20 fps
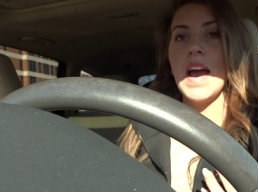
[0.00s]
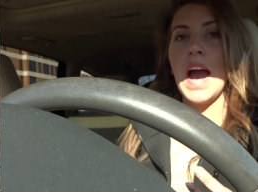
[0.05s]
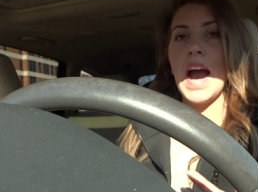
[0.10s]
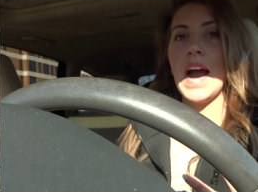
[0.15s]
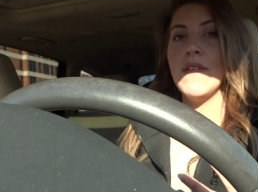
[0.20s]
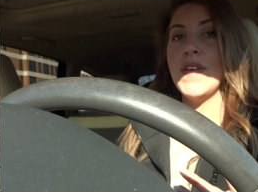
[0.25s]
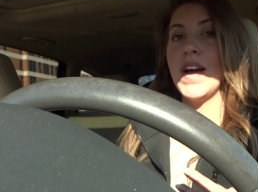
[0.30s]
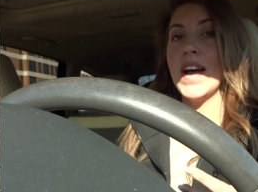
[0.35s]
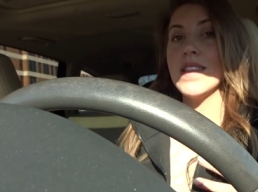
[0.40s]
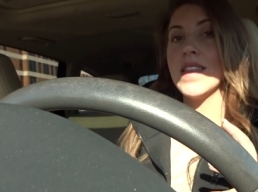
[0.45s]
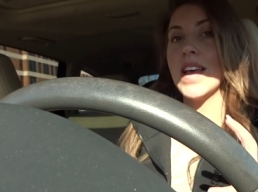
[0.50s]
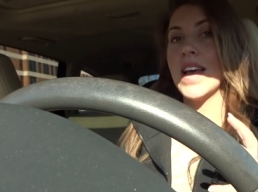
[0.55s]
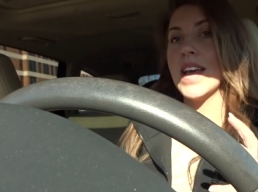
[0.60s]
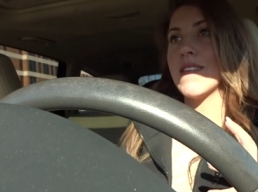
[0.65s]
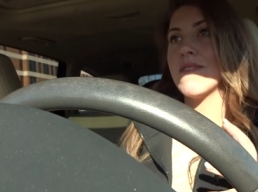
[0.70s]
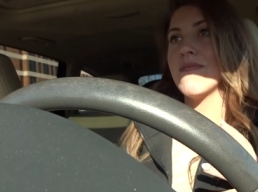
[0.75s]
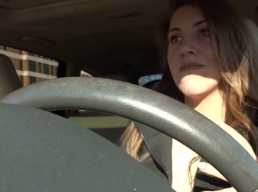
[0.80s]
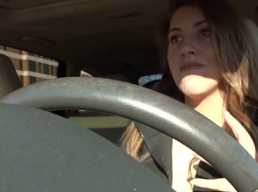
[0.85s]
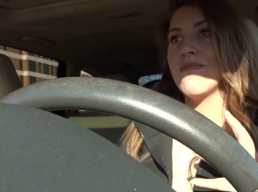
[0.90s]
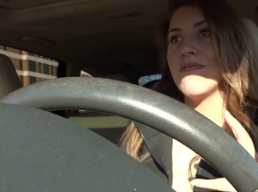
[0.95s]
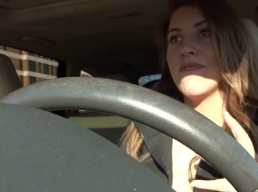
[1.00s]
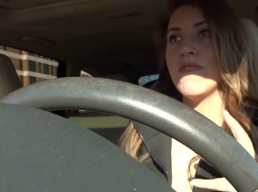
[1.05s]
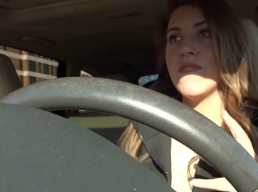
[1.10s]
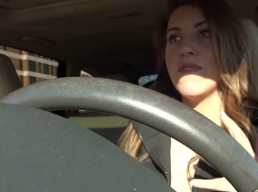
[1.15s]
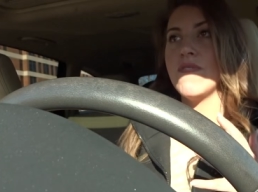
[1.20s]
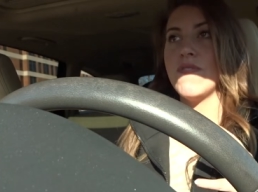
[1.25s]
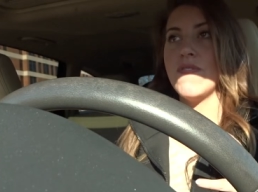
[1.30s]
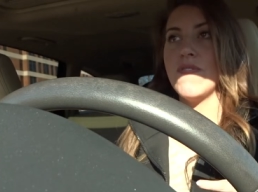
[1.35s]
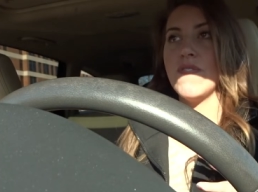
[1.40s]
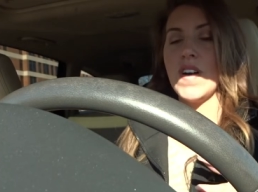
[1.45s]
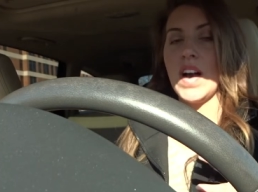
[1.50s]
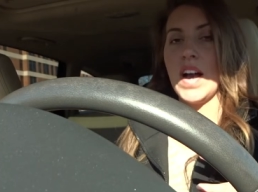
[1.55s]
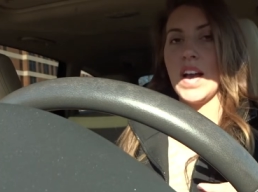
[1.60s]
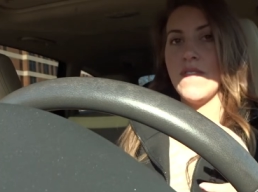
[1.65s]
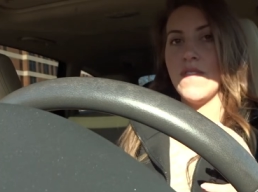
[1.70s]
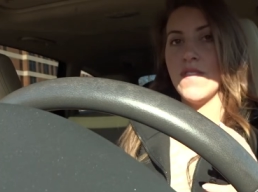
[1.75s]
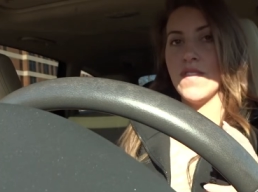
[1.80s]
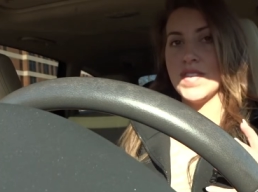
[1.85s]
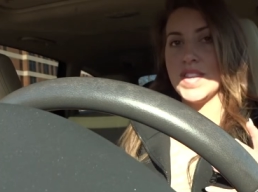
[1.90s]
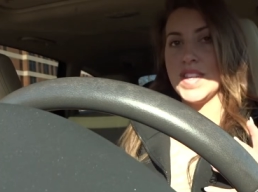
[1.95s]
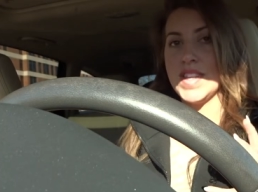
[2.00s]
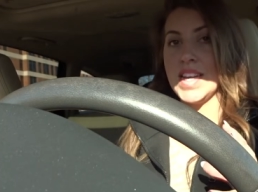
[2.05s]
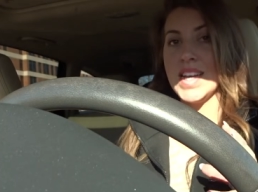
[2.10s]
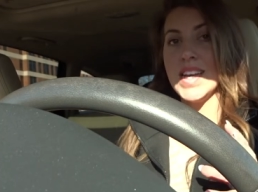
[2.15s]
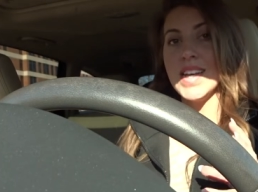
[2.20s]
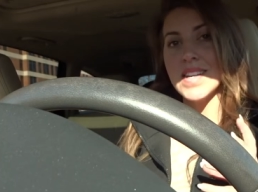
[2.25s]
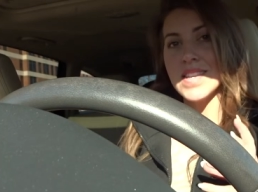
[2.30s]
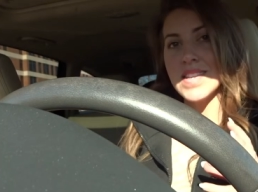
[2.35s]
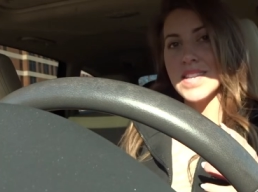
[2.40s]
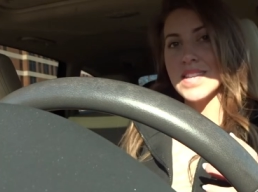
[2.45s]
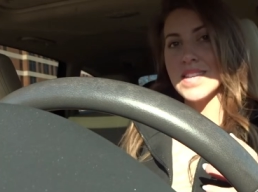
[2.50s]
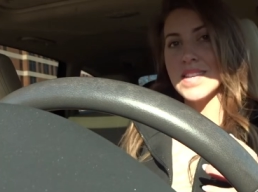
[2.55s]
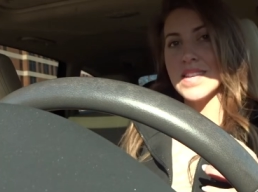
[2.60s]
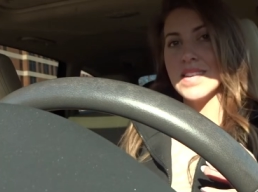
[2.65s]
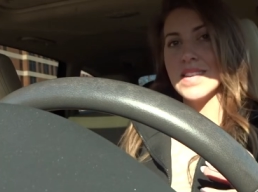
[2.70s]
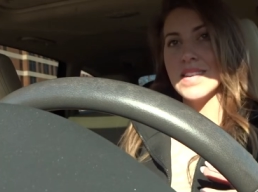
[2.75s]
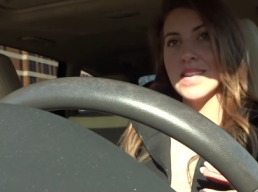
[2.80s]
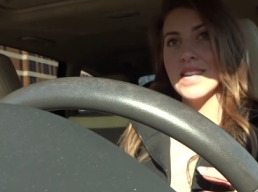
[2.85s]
I've had like 5 or 6.